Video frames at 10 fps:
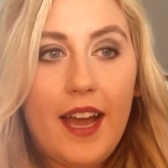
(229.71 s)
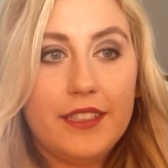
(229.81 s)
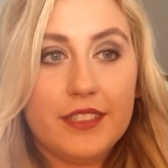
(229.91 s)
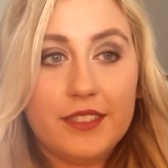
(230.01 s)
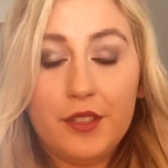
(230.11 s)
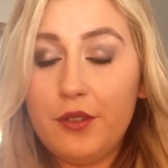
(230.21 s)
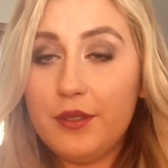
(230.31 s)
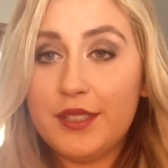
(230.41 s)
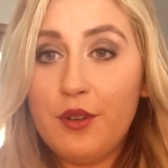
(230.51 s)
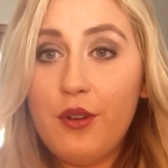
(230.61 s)
I just knew
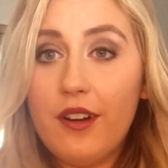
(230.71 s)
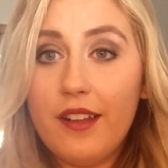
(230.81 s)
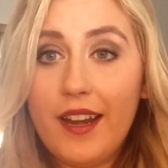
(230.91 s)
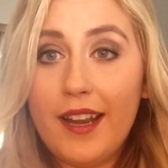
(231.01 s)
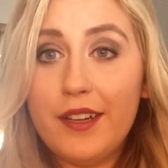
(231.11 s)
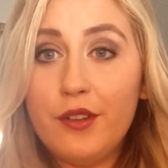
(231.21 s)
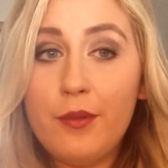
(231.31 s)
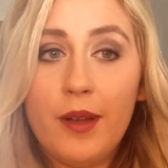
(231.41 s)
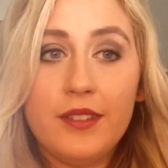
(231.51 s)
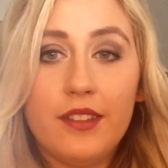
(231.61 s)
it was cool, and I knew
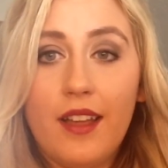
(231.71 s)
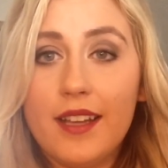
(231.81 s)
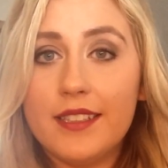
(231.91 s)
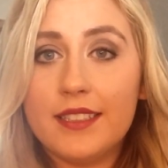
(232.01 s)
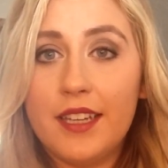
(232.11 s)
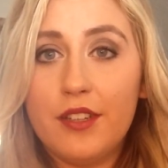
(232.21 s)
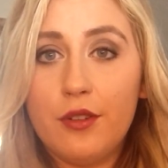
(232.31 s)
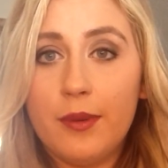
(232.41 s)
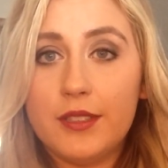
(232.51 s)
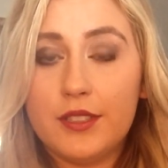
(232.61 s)
about the lockets and I
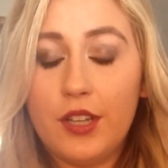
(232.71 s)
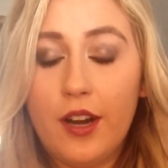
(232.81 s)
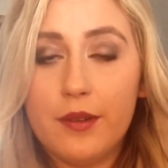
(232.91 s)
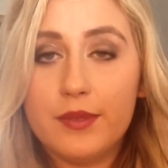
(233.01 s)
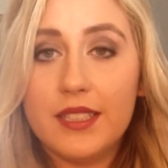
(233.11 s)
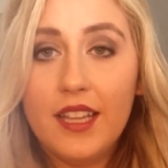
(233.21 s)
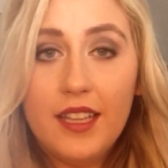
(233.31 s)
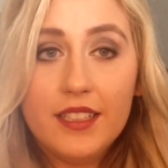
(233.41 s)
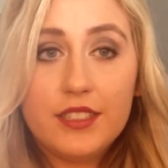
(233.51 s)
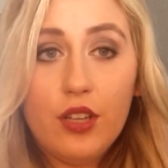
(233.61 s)
knew about the charms.
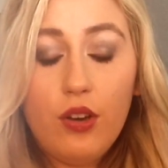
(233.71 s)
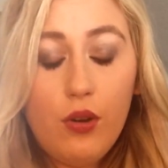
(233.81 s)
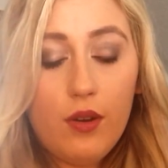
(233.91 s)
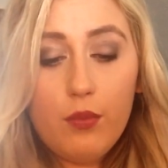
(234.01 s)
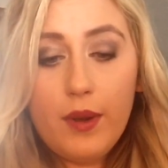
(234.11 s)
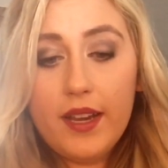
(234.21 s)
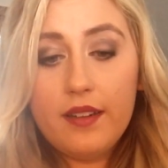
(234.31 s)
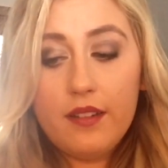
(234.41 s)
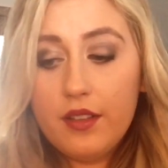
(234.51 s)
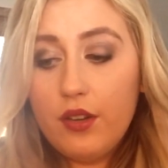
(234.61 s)
So
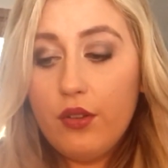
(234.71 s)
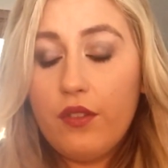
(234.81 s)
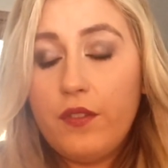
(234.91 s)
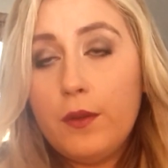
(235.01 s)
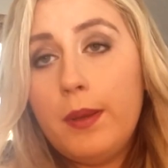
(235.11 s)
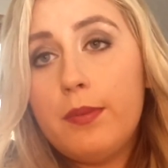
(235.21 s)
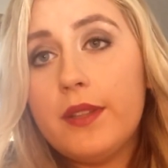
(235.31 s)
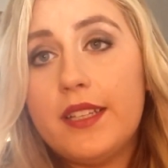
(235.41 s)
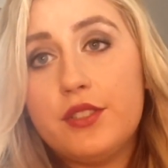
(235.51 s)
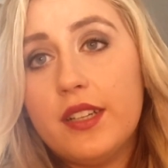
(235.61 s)
when, the few
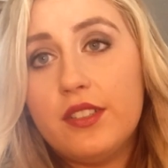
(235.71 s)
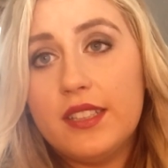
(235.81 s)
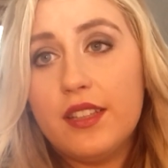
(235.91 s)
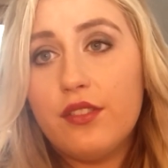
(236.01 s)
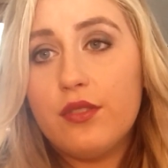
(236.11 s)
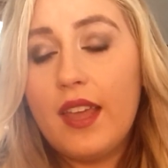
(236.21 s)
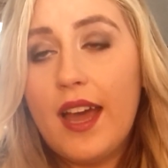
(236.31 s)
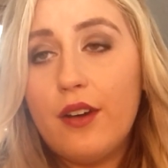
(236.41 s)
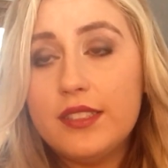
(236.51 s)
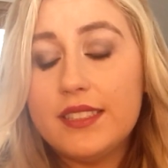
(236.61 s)
people that trickled in through the
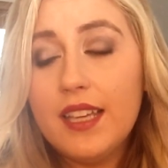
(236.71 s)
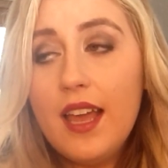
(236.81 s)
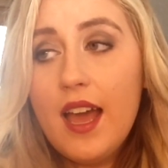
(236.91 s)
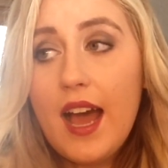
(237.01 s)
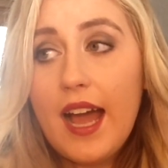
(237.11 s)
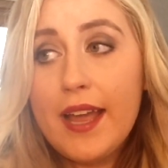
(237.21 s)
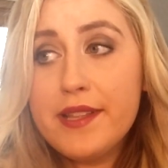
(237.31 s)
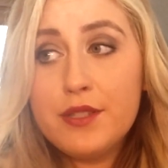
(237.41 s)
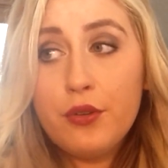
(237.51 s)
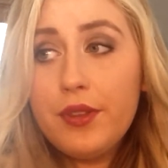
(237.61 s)
house,
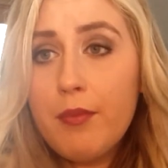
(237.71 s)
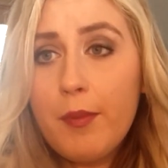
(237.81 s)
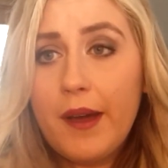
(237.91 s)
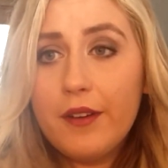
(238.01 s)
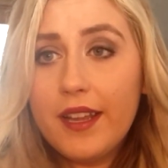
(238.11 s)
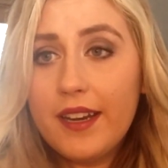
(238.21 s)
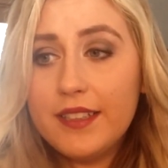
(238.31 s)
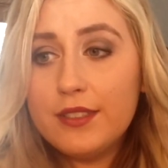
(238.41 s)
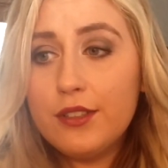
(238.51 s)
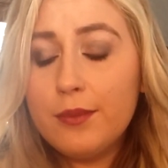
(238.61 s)
I told them about it,
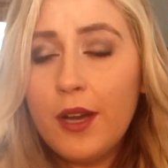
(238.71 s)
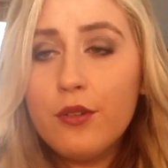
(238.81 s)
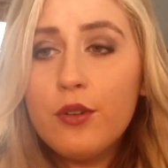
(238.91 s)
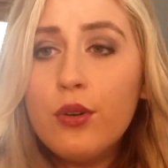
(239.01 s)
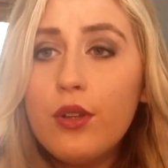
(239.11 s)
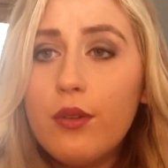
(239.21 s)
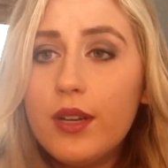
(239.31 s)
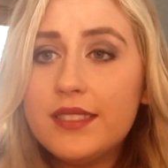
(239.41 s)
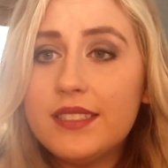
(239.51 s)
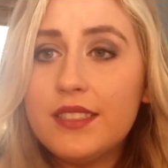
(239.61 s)
and I told them how cool it
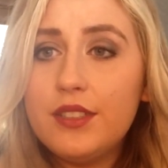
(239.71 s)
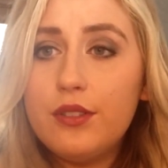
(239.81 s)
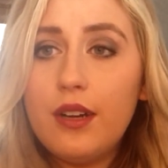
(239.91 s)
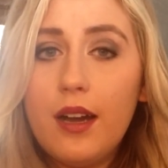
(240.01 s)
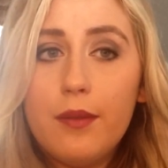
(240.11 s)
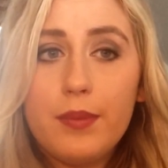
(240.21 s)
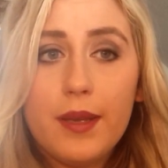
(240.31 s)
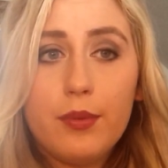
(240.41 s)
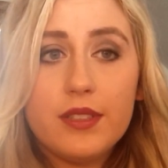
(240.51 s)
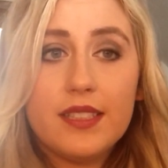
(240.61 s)
was to
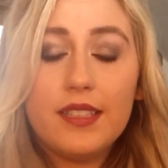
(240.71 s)
be able to